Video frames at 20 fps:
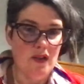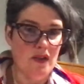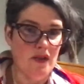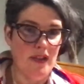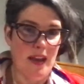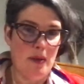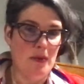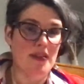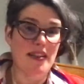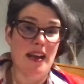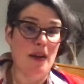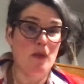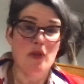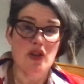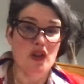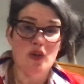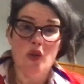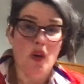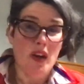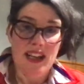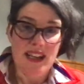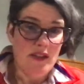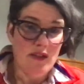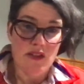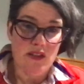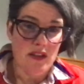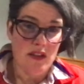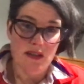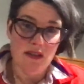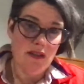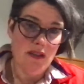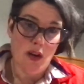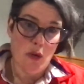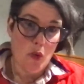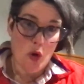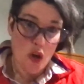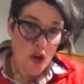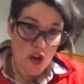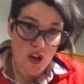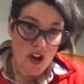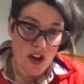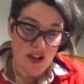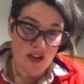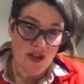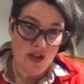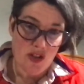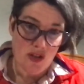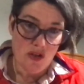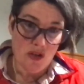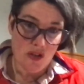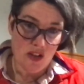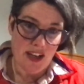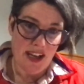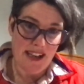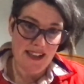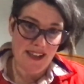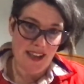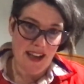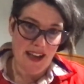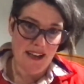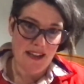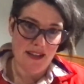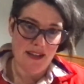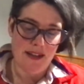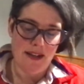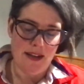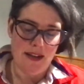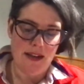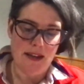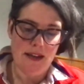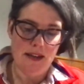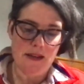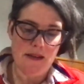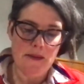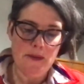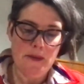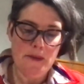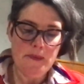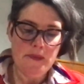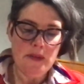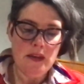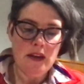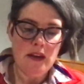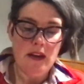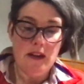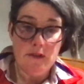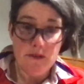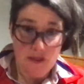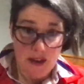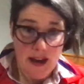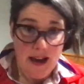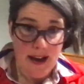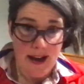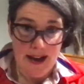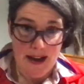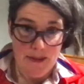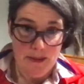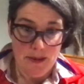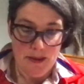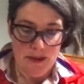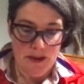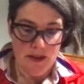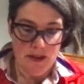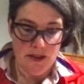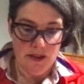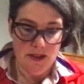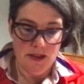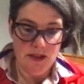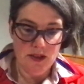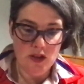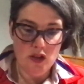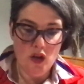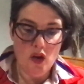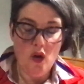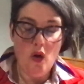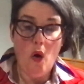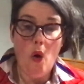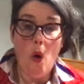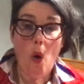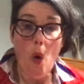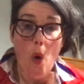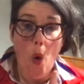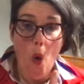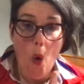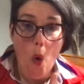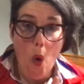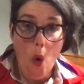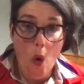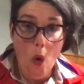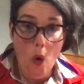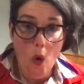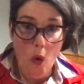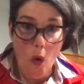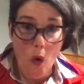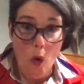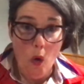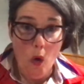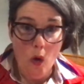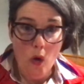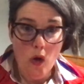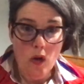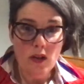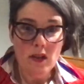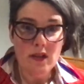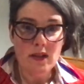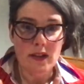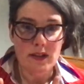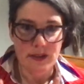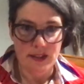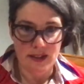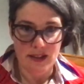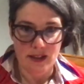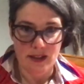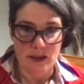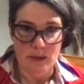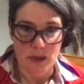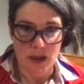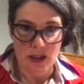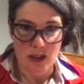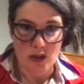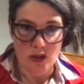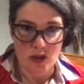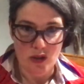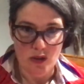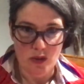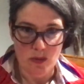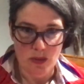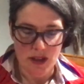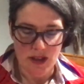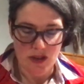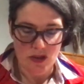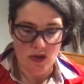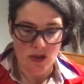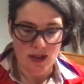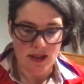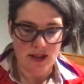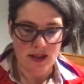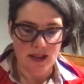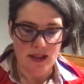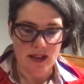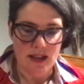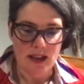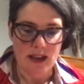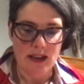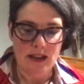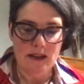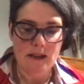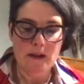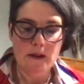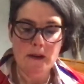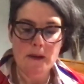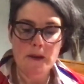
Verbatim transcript: they were saying, well, you're not even a worker, so you're not getting anything. If that happens, or, and this is the bit you should all be interested in,